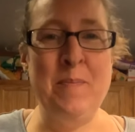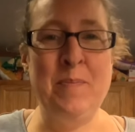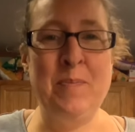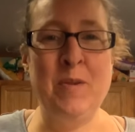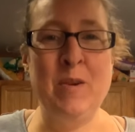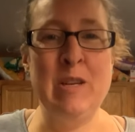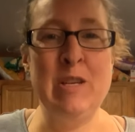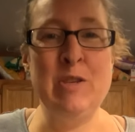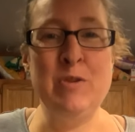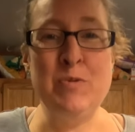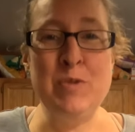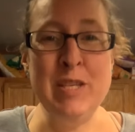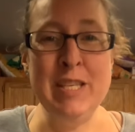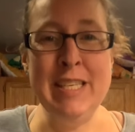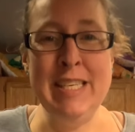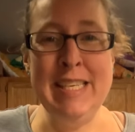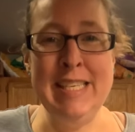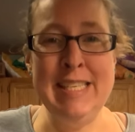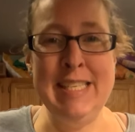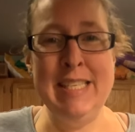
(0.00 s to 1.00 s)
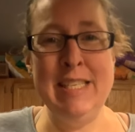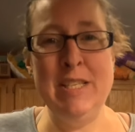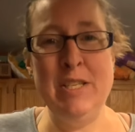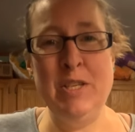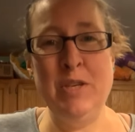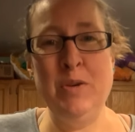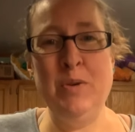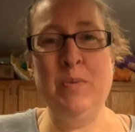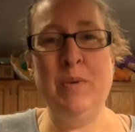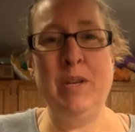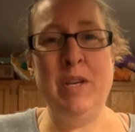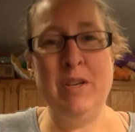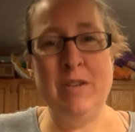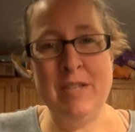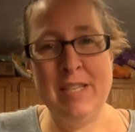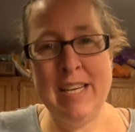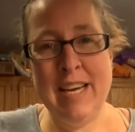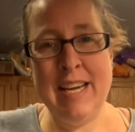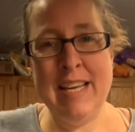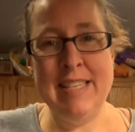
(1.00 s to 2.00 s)
Which is real easy to do when you're
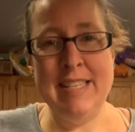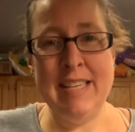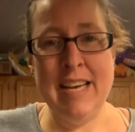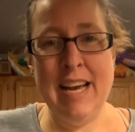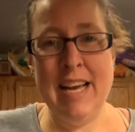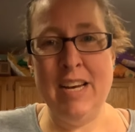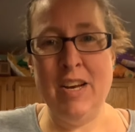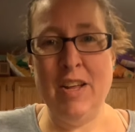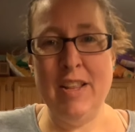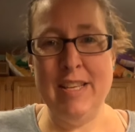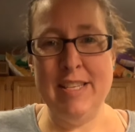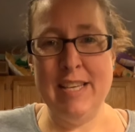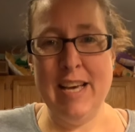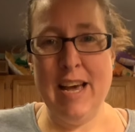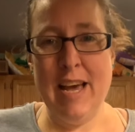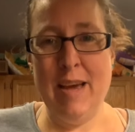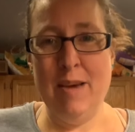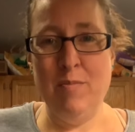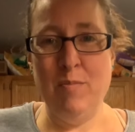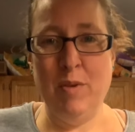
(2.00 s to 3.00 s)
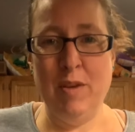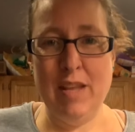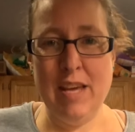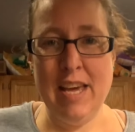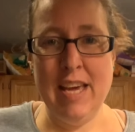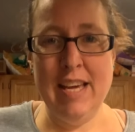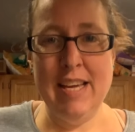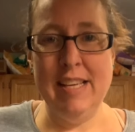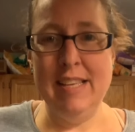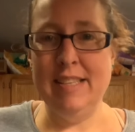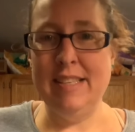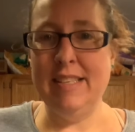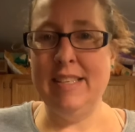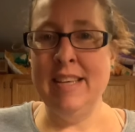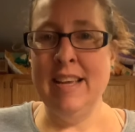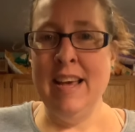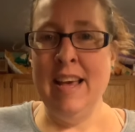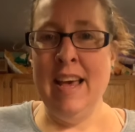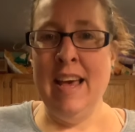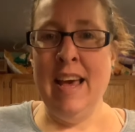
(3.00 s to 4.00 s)
stuck inside all the time with kids
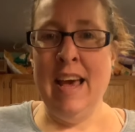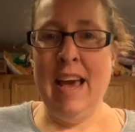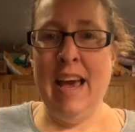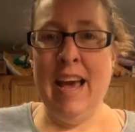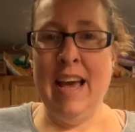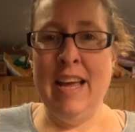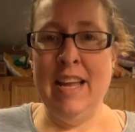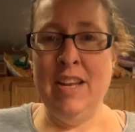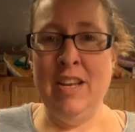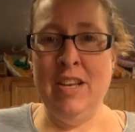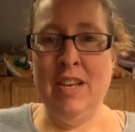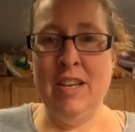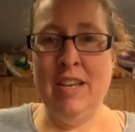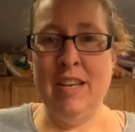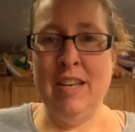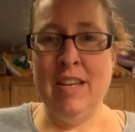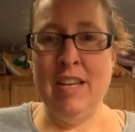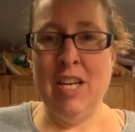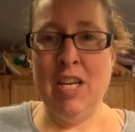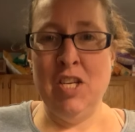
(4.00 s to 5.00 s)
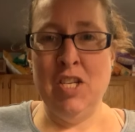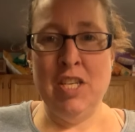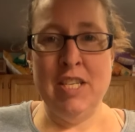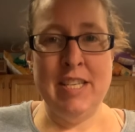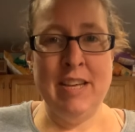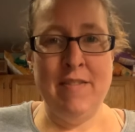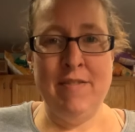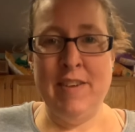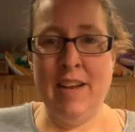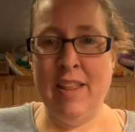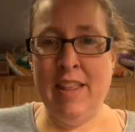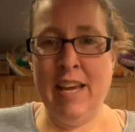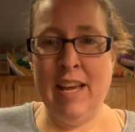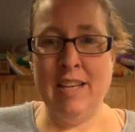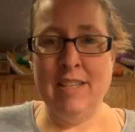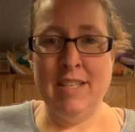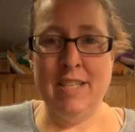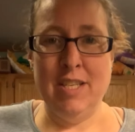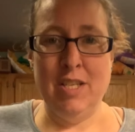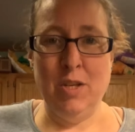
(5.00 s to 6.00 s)
and you just have nothing
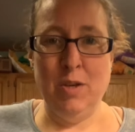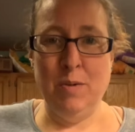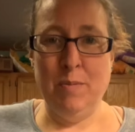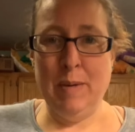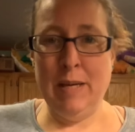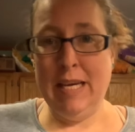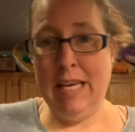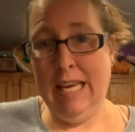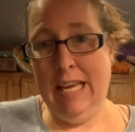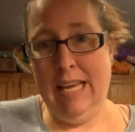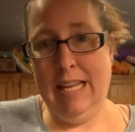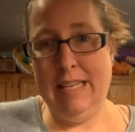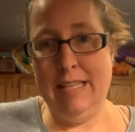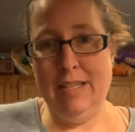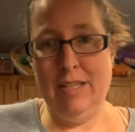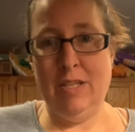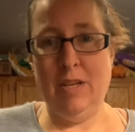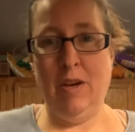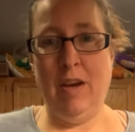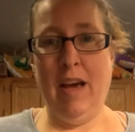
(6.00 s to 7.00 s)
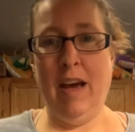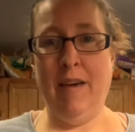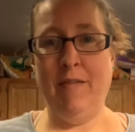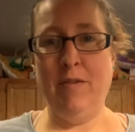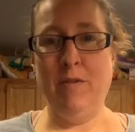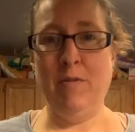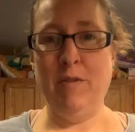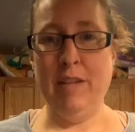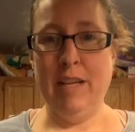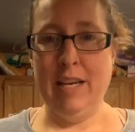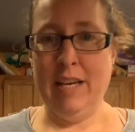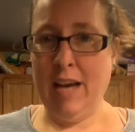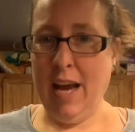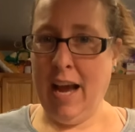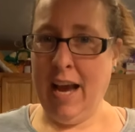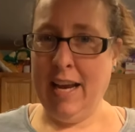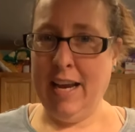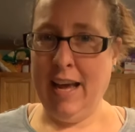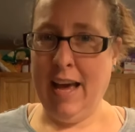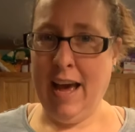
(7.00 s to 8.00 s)
else to do but eat. So you have to really
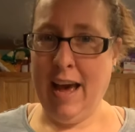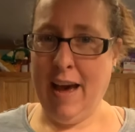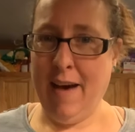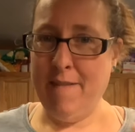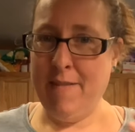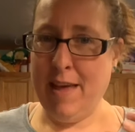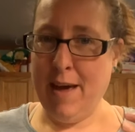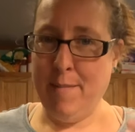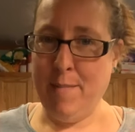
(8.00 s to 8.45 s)
kind of have that